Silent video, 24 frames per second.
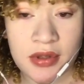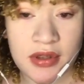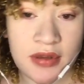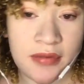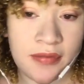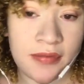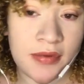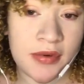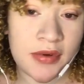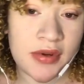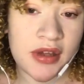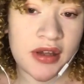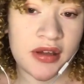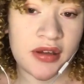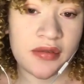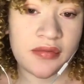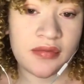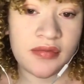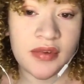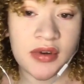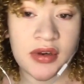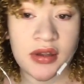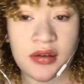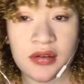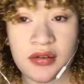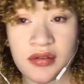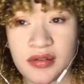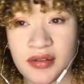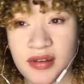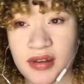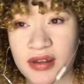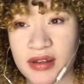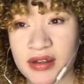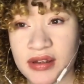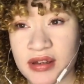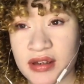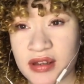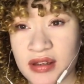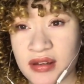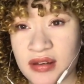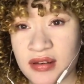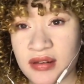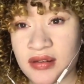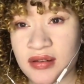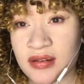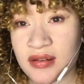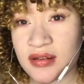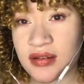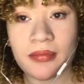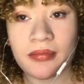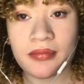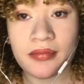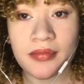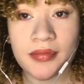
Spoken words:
If you like videos like this,